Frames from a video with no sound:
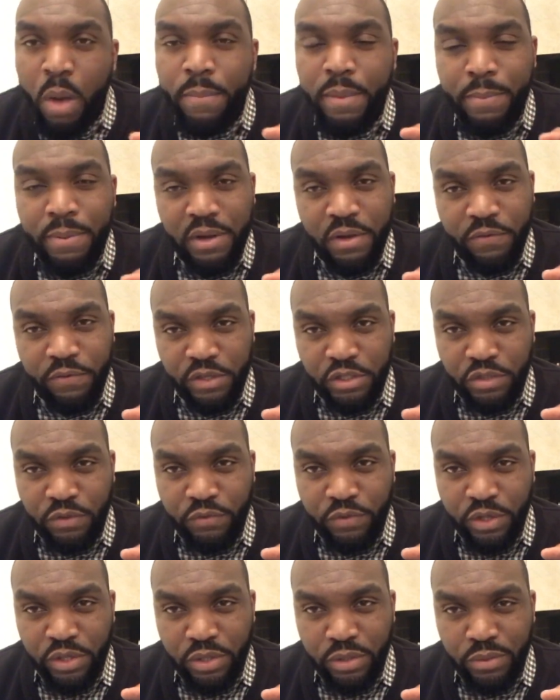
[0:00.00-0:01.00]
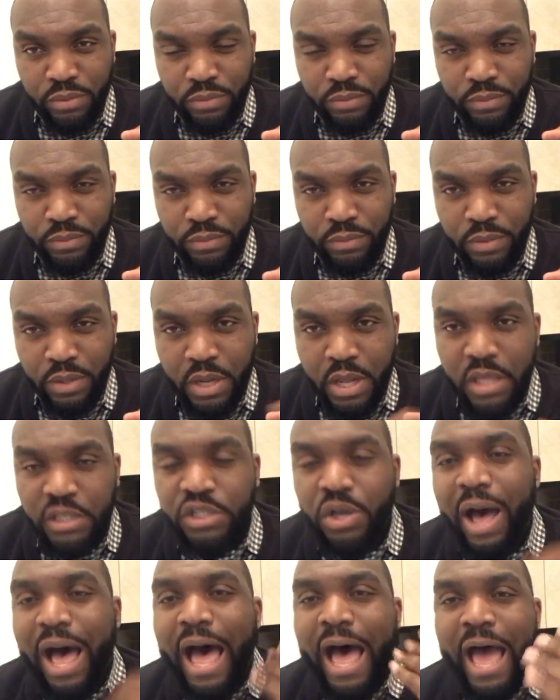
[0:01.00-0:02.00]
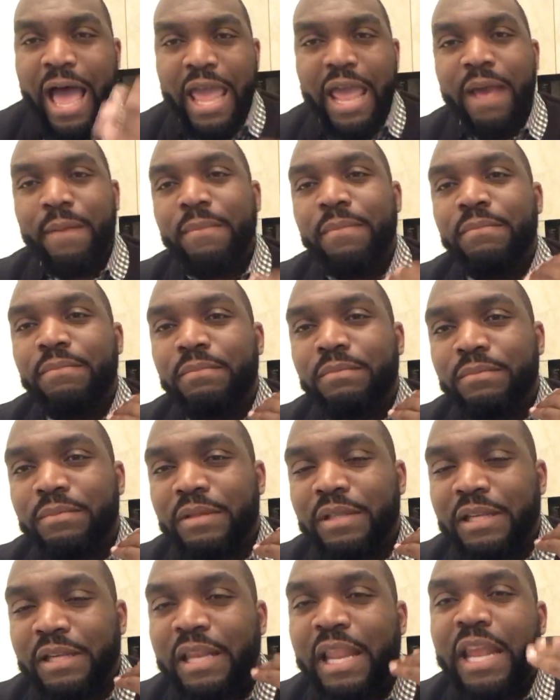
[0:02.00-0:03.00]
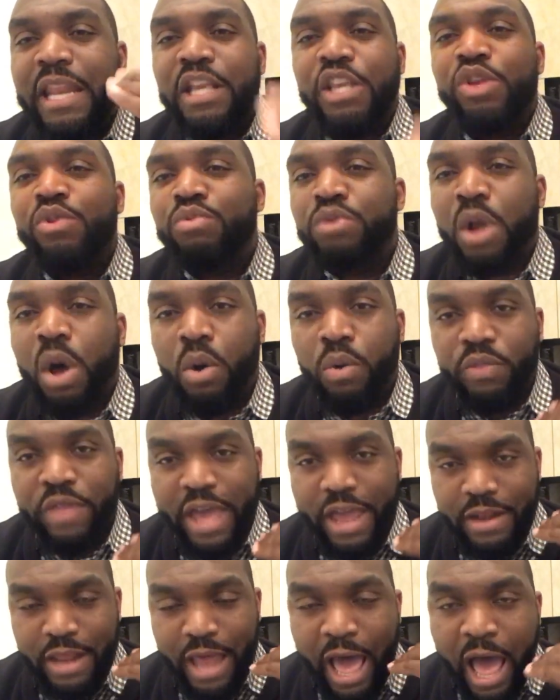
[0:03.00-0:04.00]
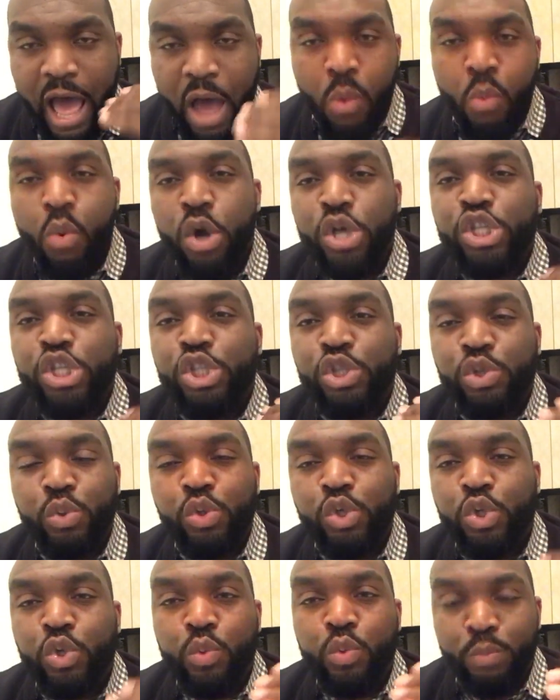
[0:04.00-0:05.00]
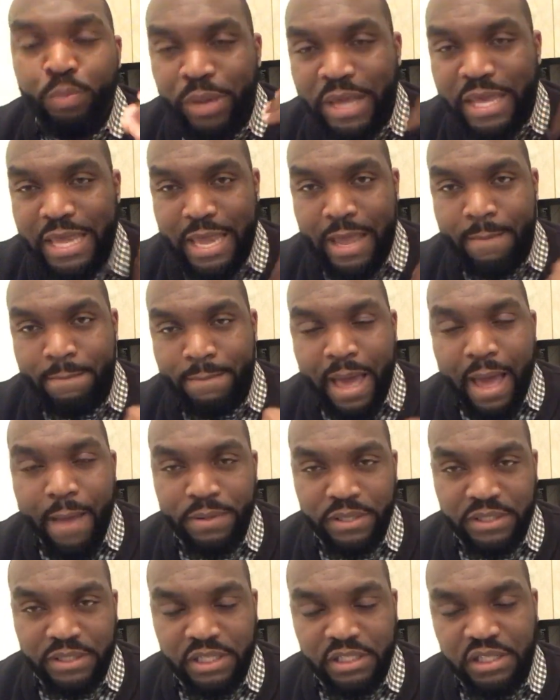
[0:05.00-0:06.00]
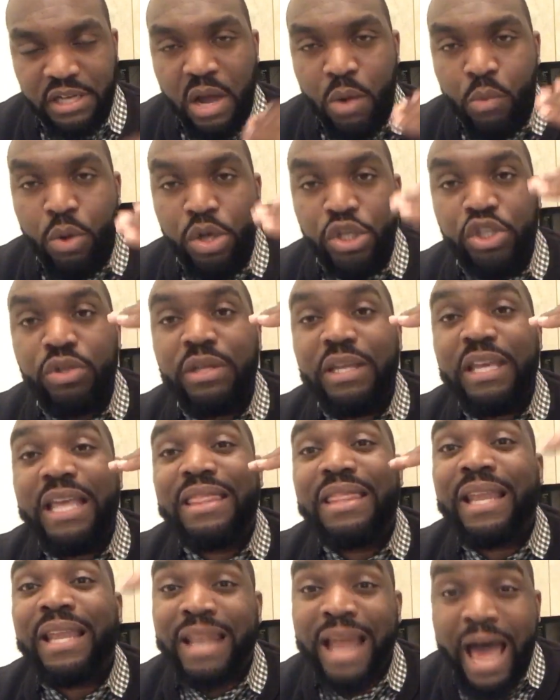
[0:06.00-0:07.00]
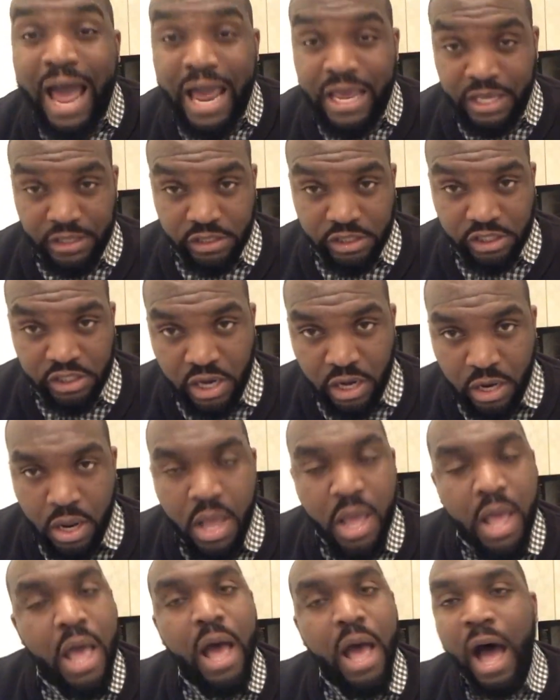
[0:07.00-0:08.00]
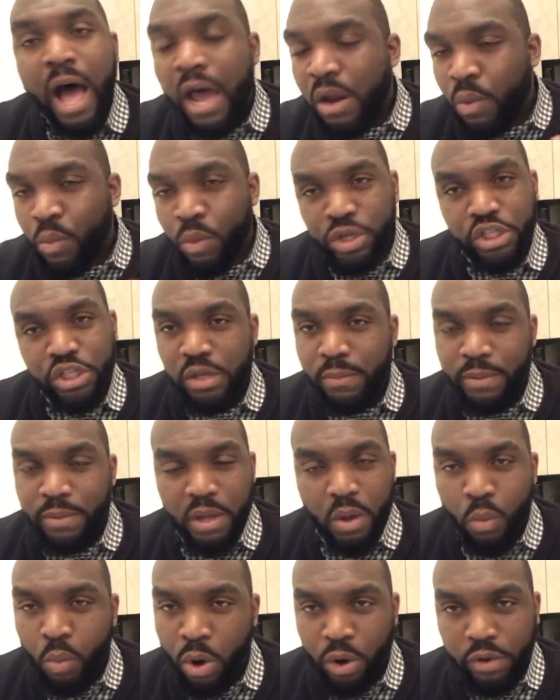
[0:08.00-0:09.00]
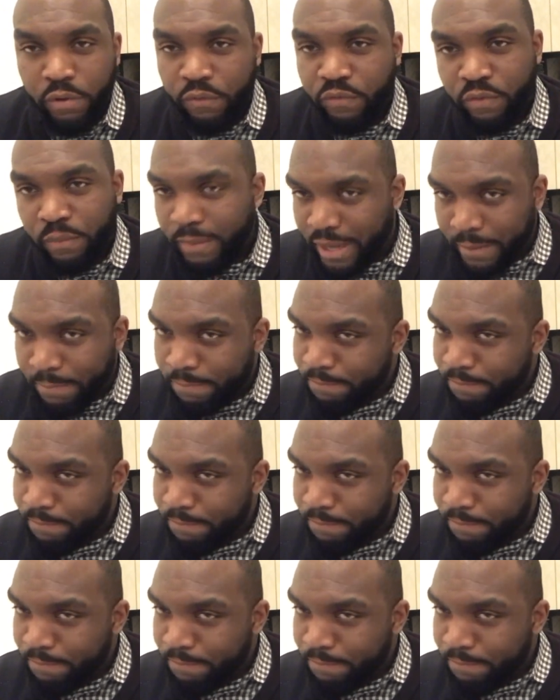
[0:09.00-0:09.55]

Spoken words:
be beneficial for you. So I am letting you know that I want you to be in my position. I want you to get the lion's share. I don't want you to be a worker for me.